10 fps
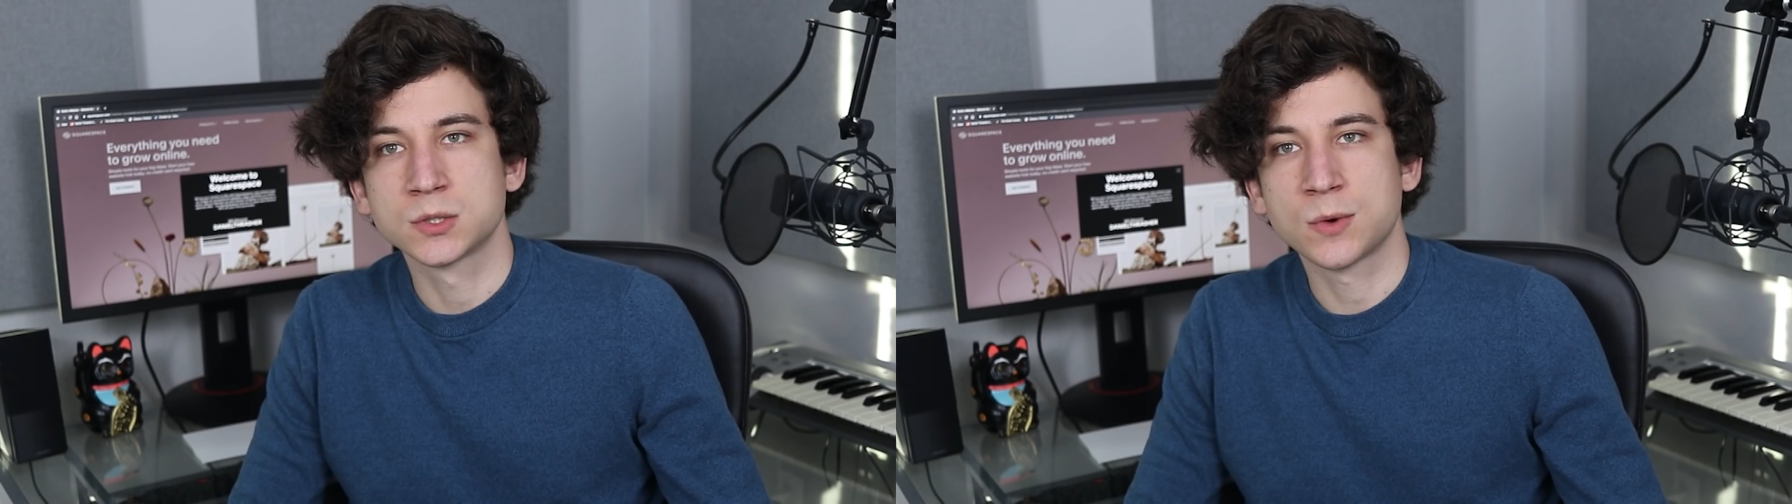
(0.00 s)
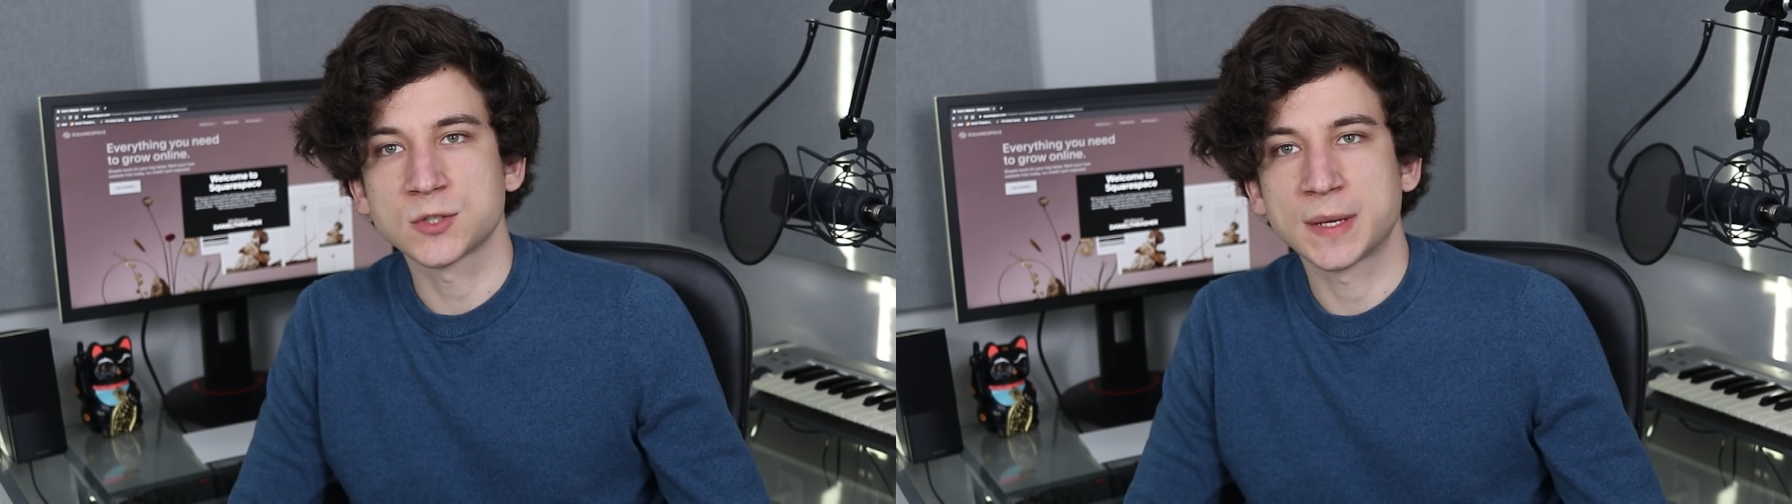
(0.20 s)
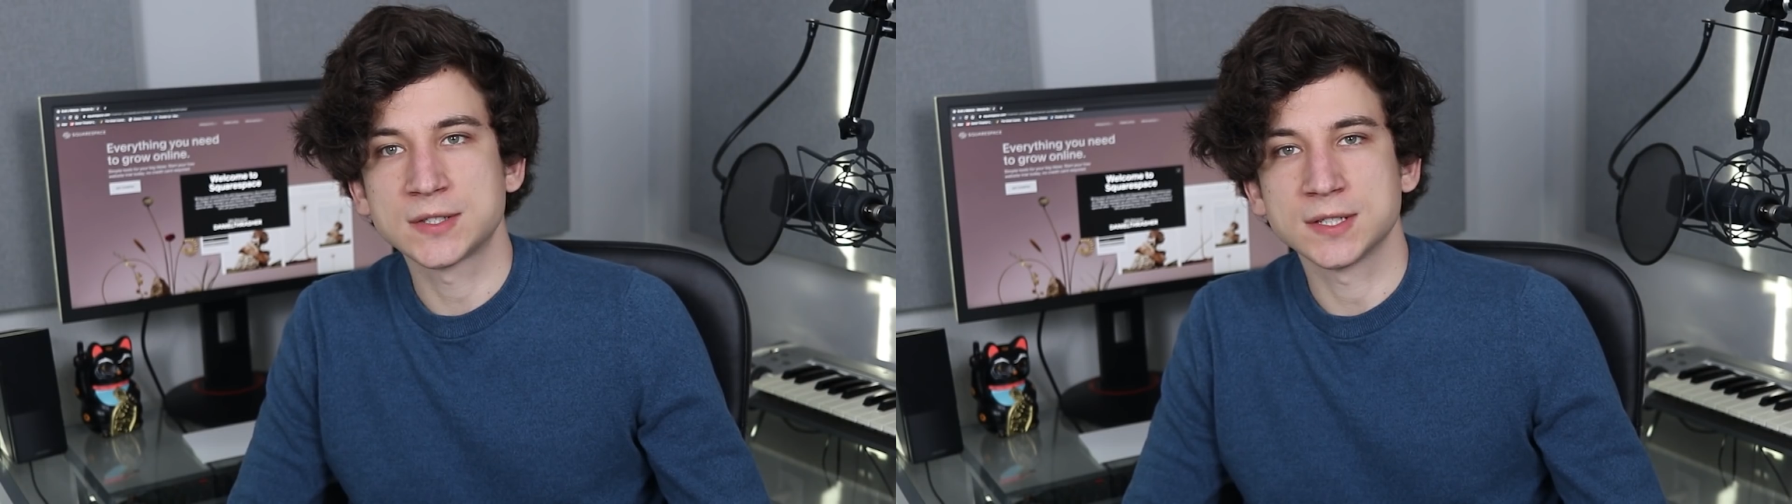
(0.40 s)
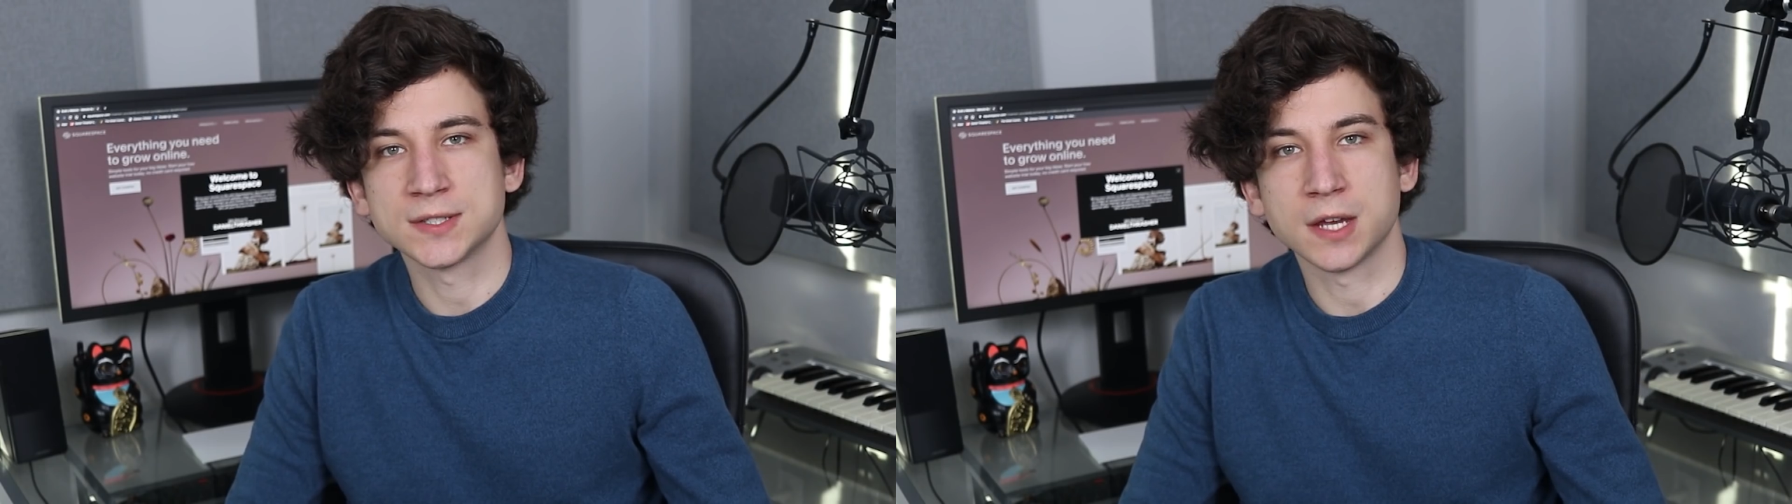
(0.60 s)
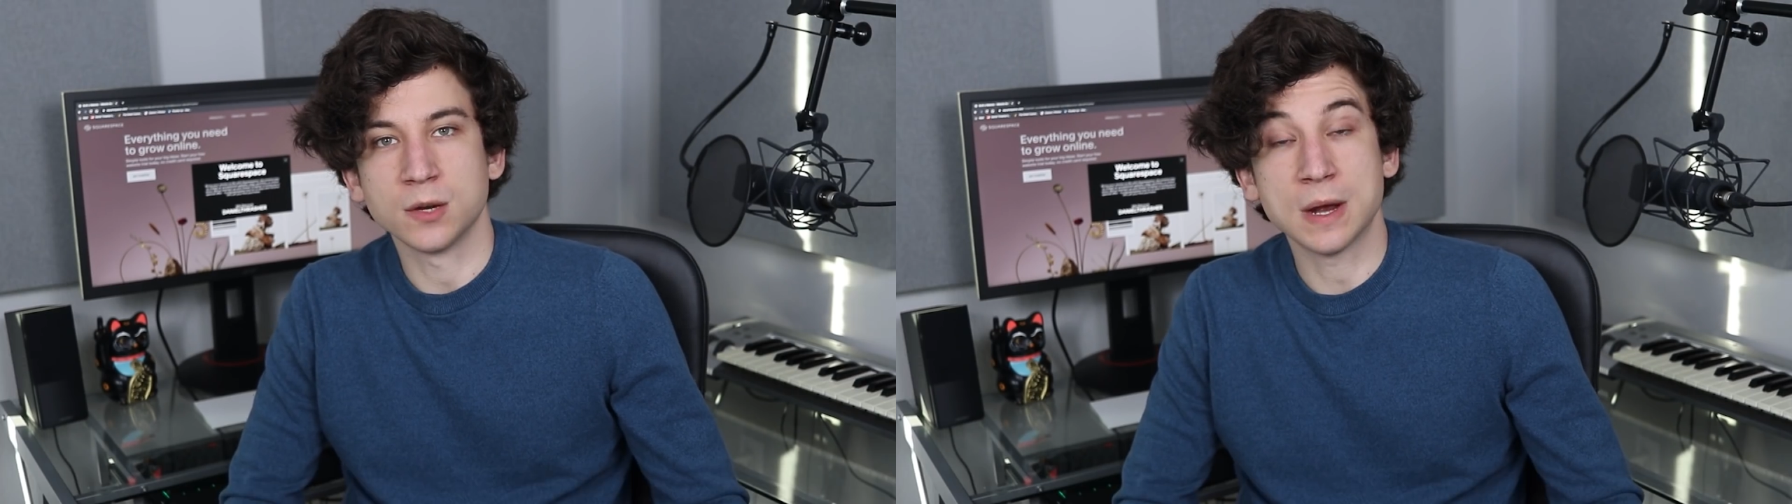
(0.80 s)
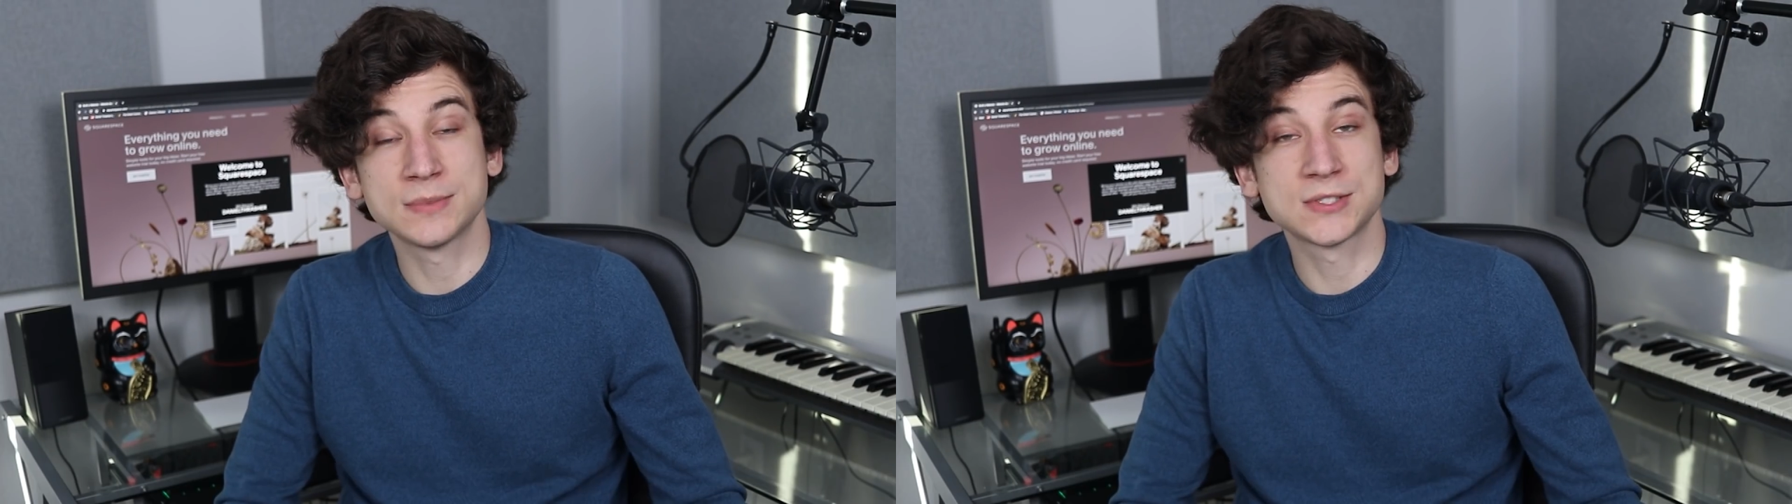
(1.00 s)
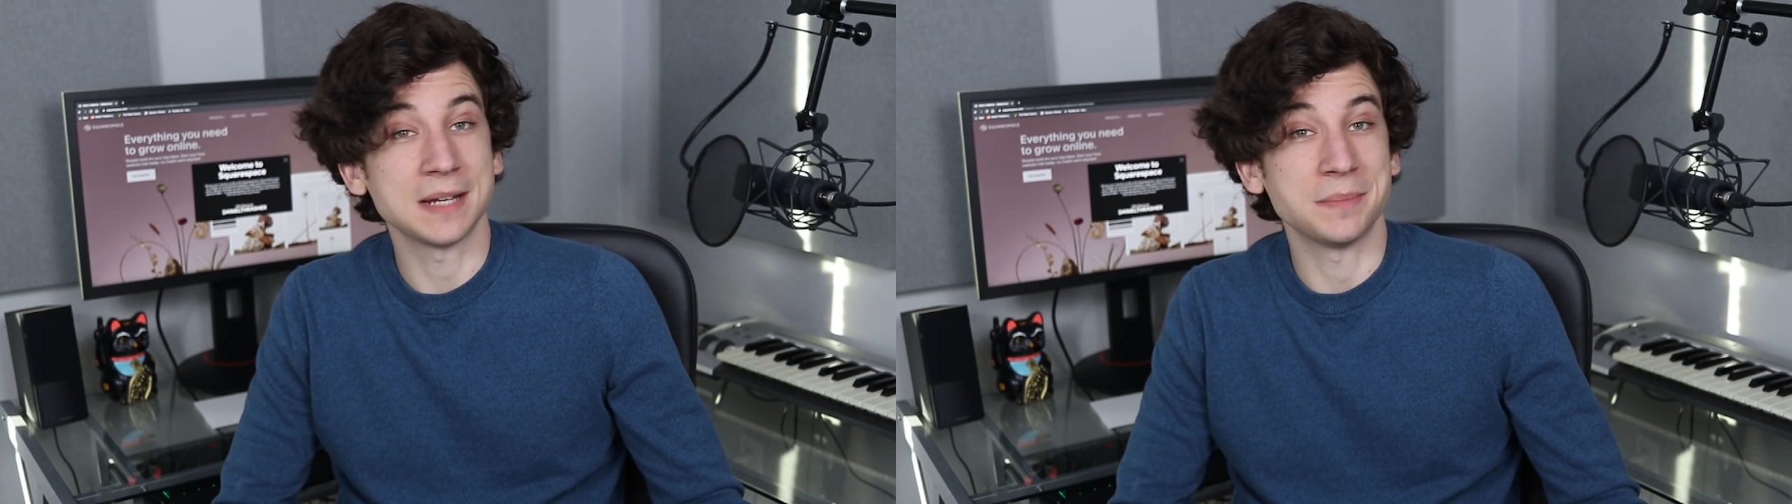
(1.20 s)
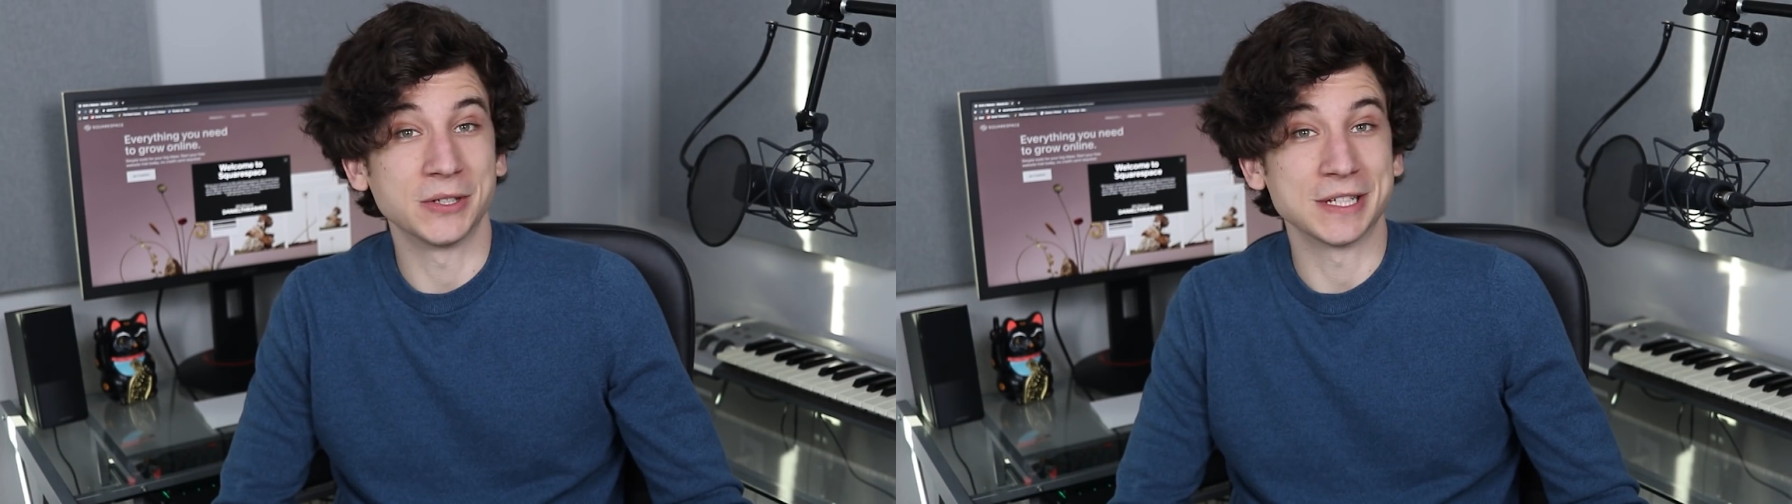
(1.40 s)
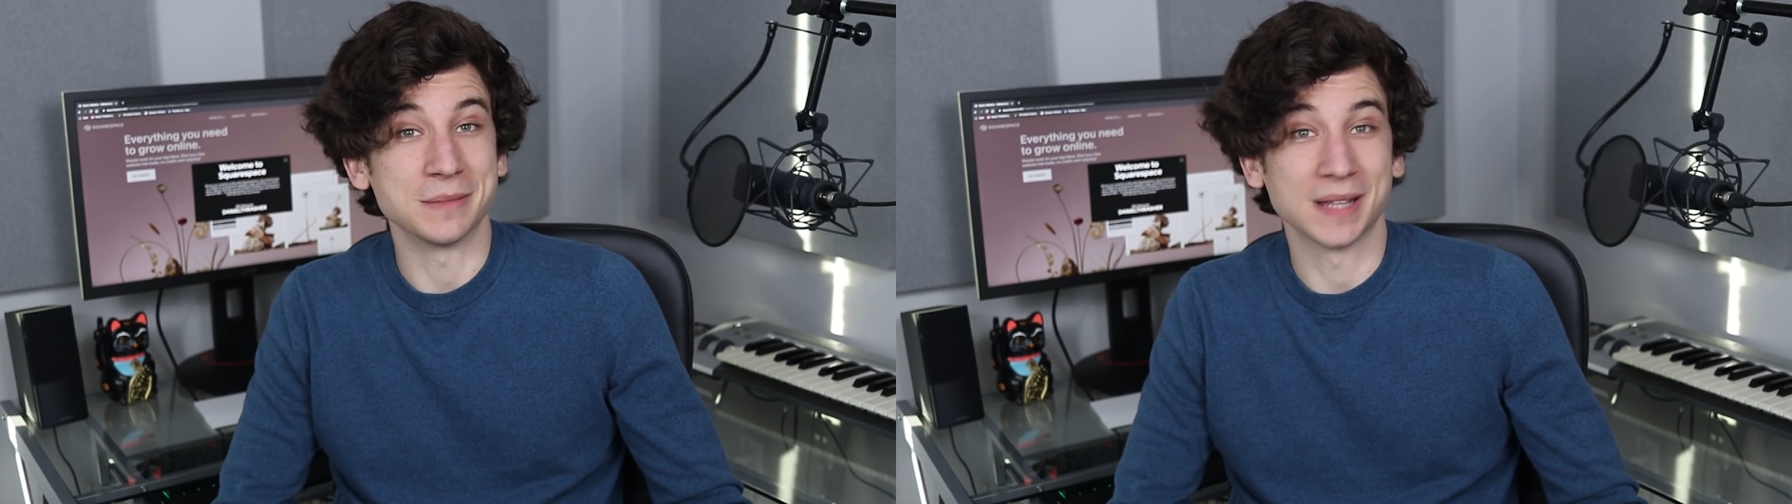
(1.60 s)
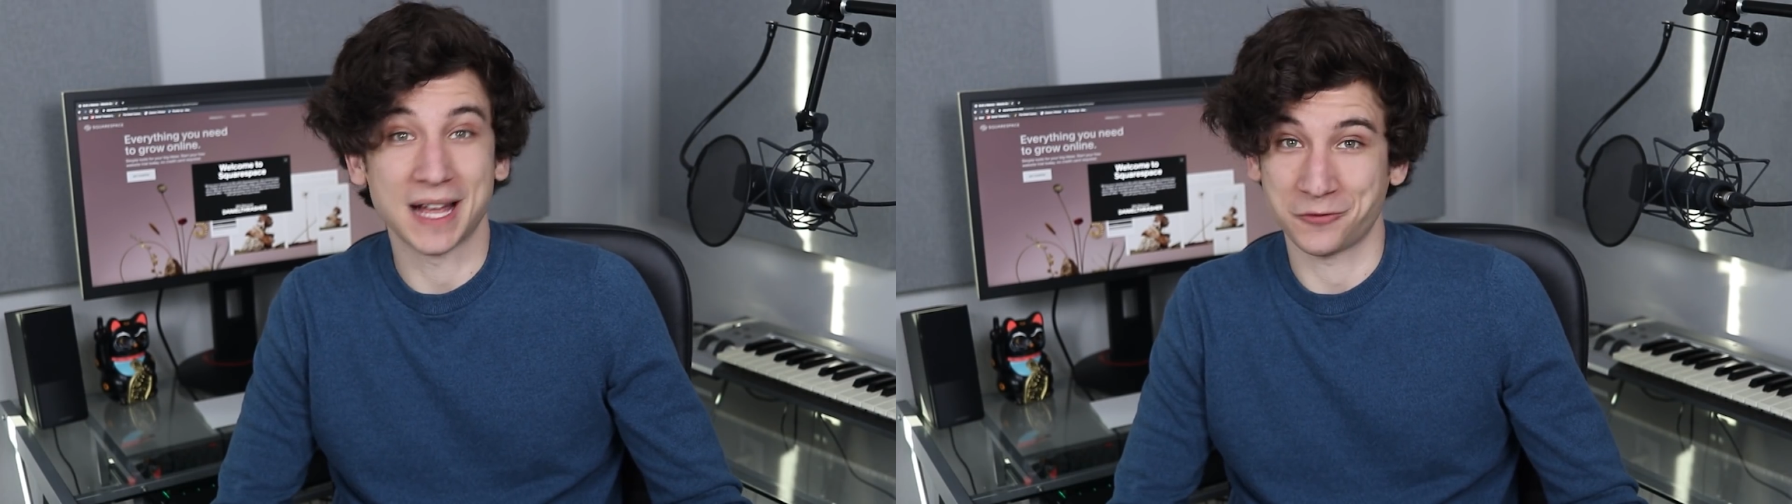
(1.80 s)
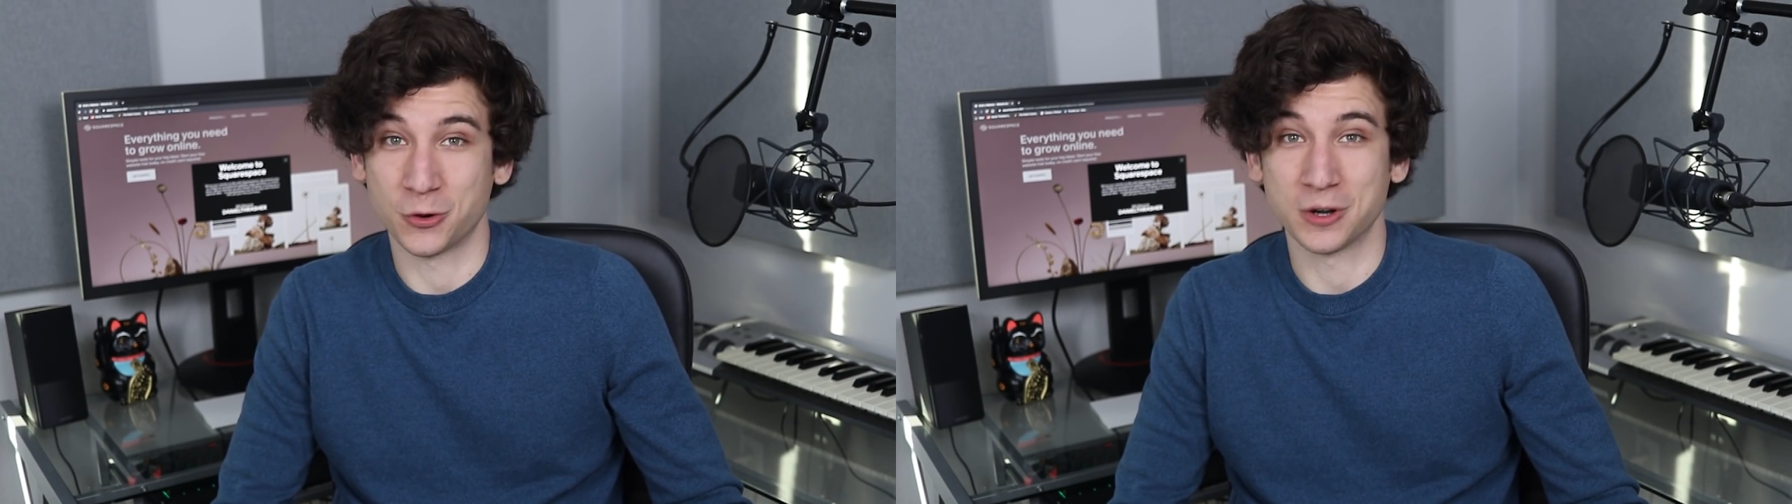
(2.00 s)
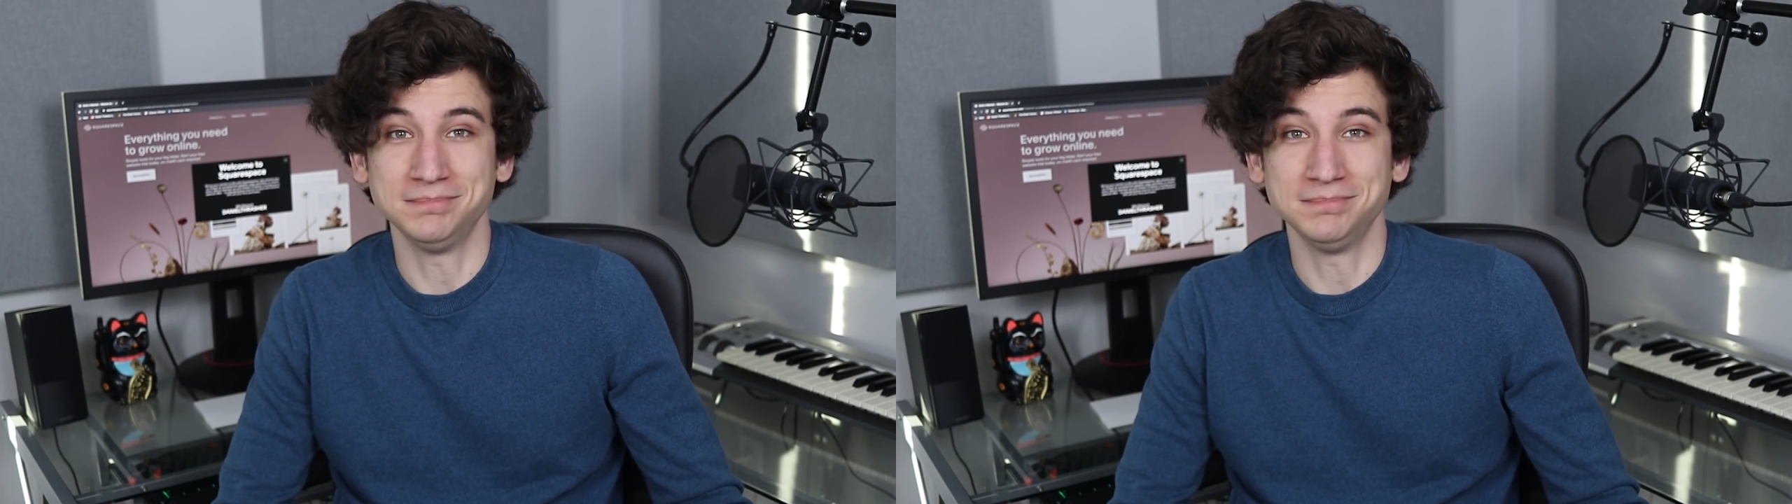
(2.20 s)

Squarespace is a website building platform.